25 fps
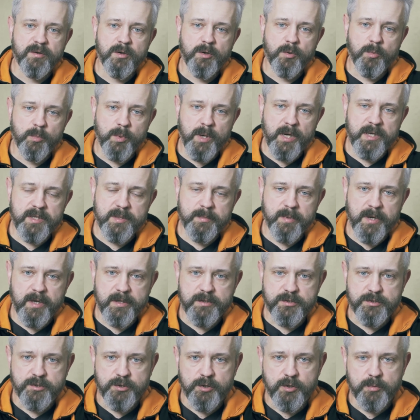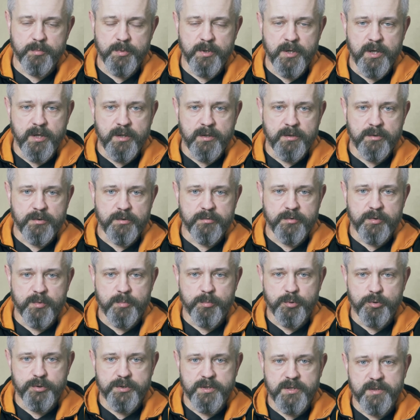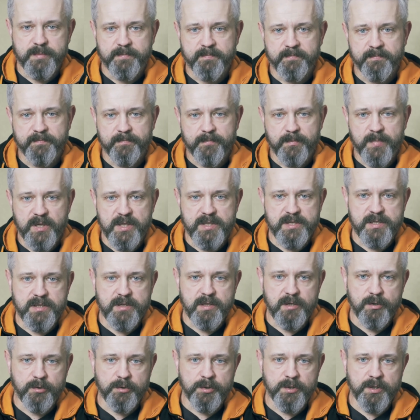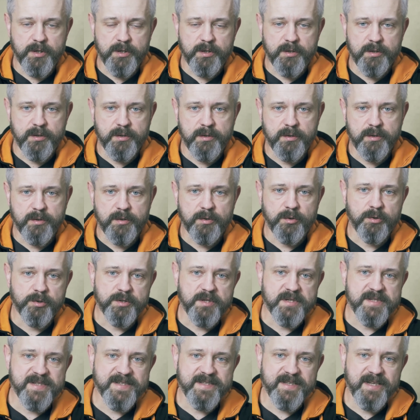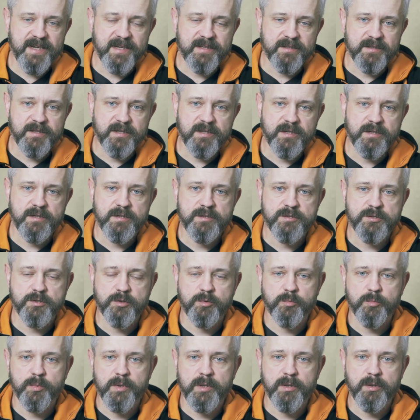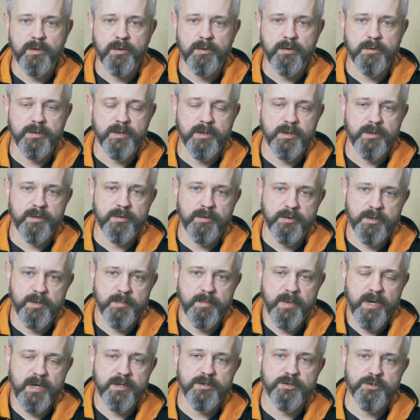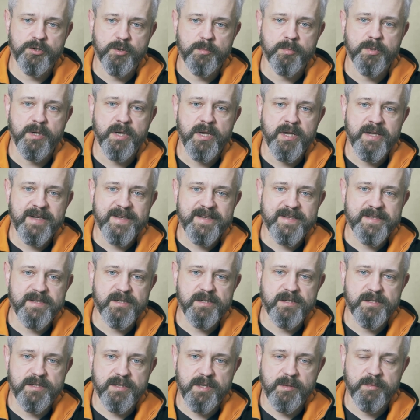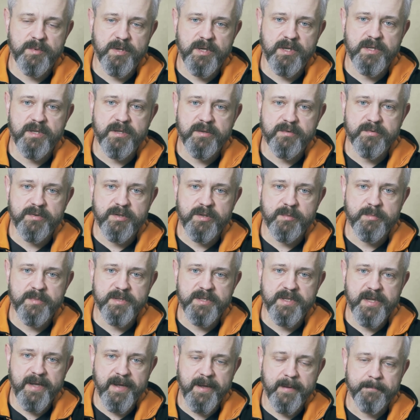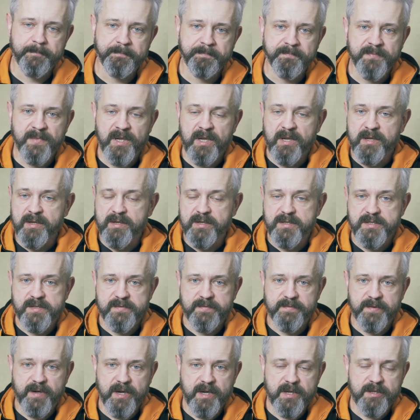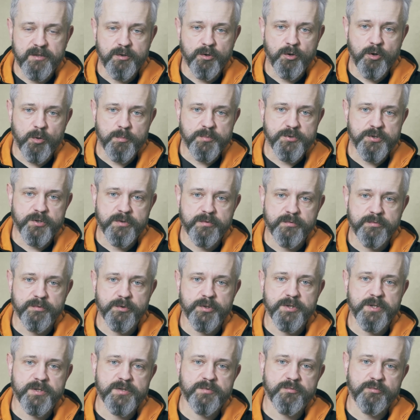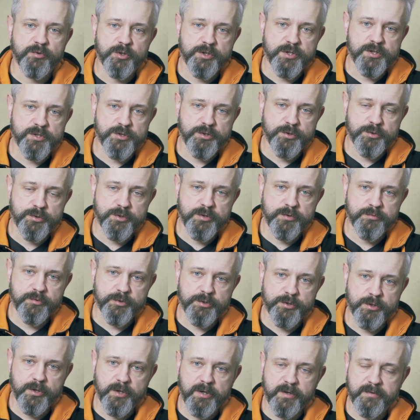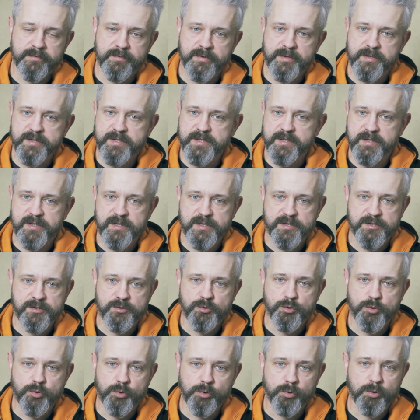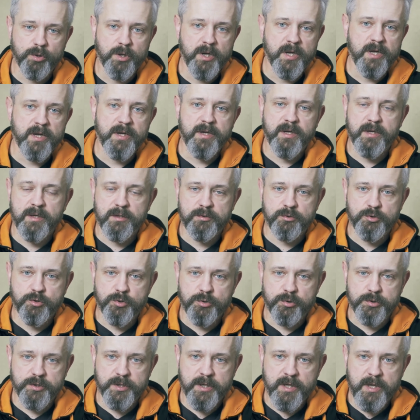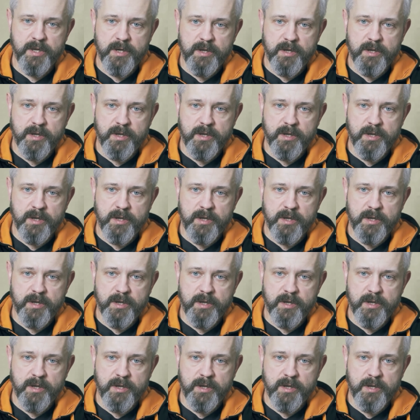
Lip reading: wide backdrop, you will put it basically on a stand somewhere, on a backdrop system, and it will be there. It's a fine option for the studio photographers. It's cool and good.